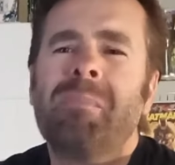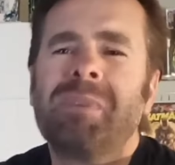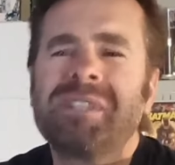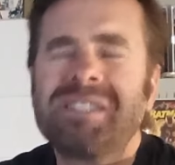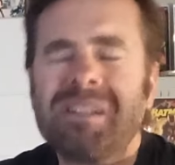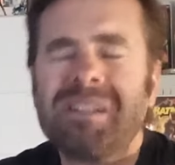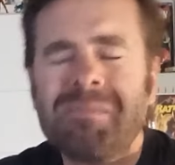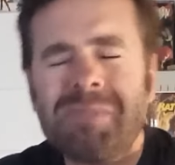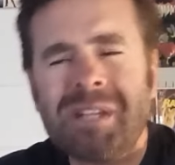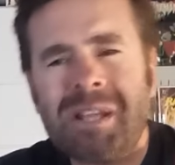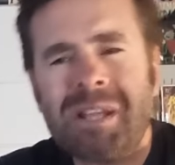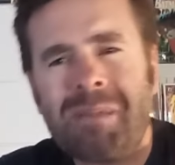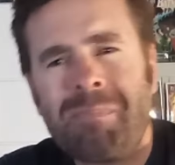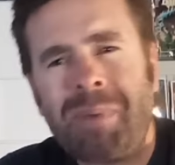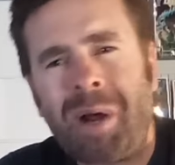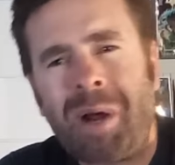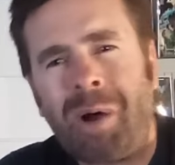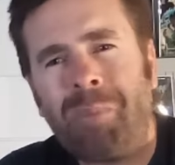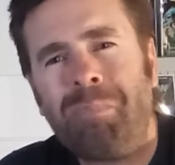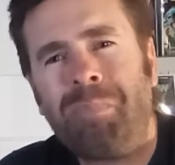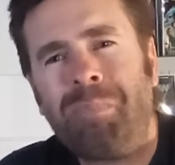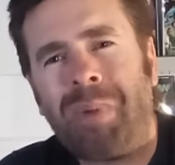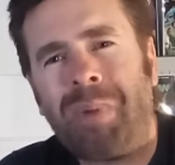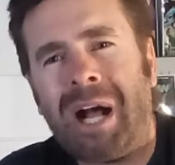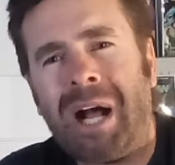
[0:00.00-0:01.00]
But something
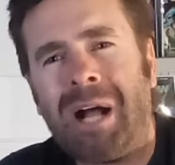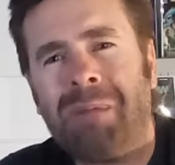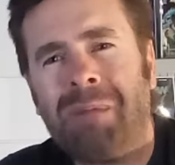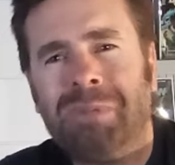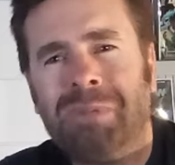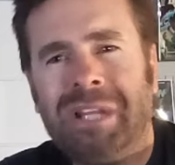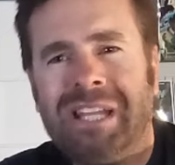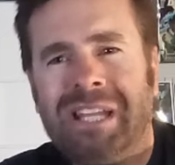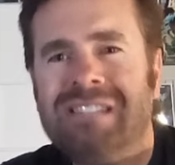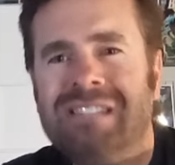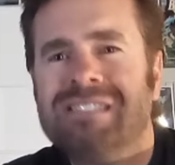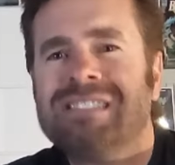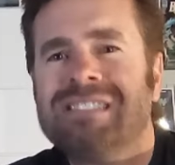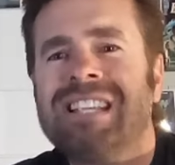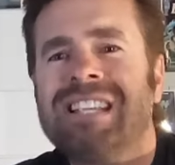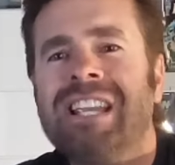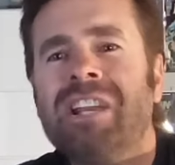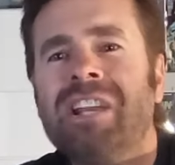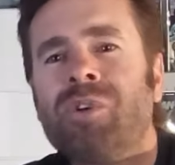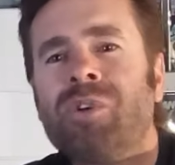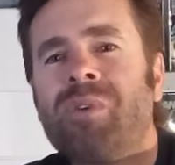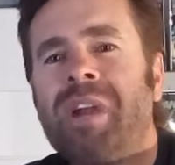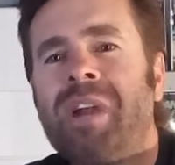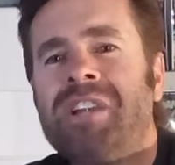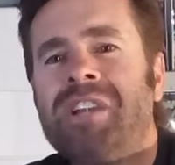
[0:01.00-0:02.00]
about Bob Layton's
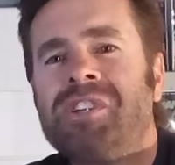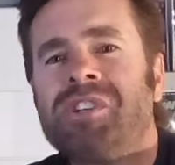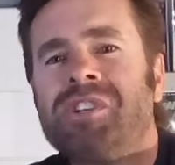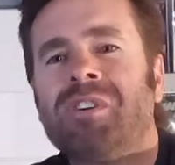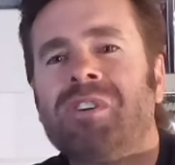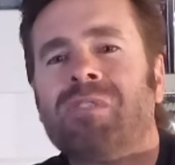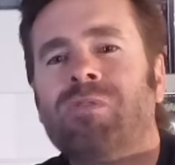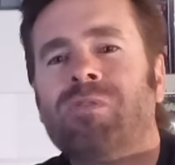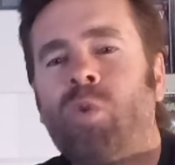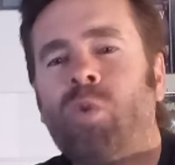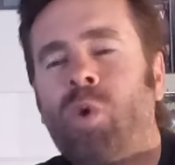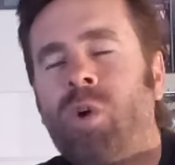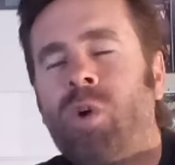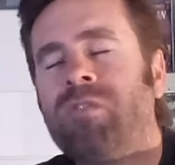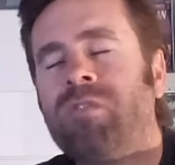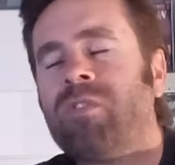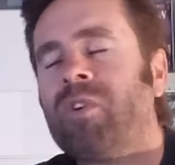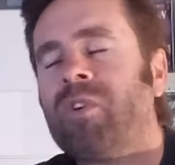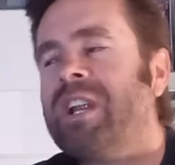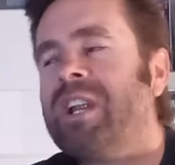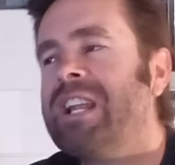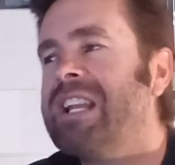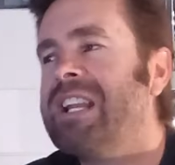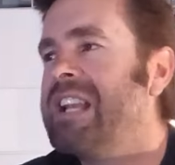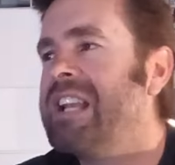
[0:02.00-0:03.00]
iteration of
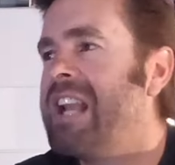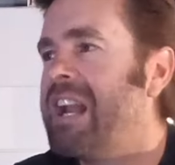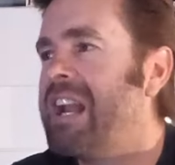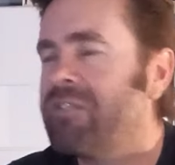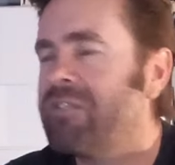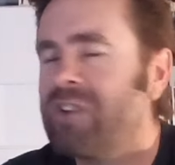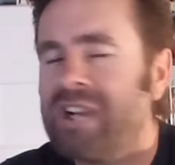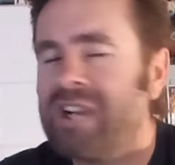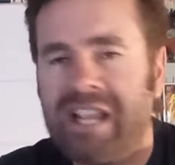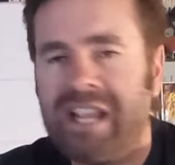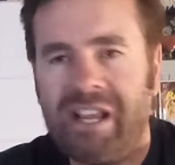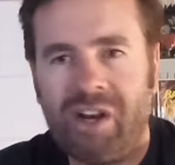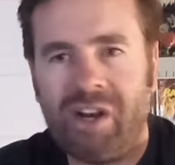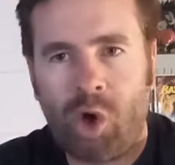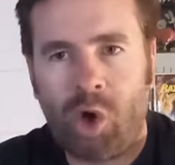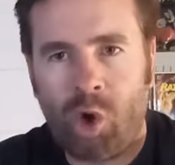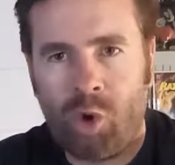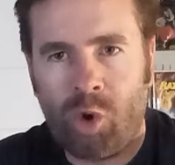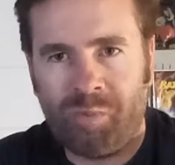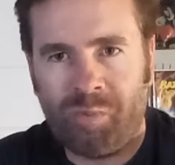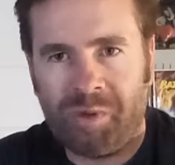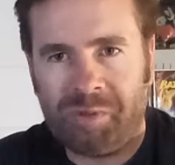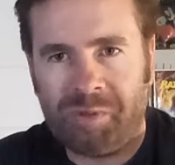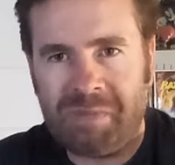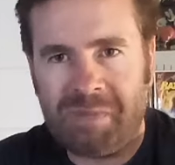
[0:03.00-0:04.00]
Wolverine never hit
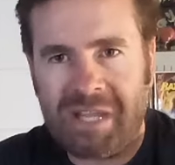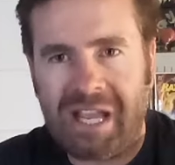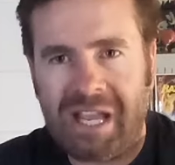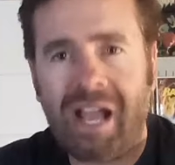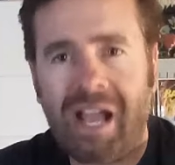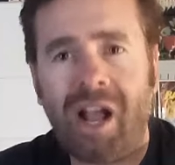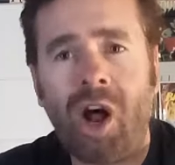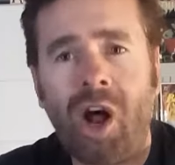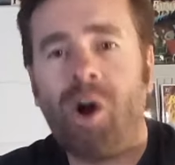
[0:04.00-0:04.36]
home with me.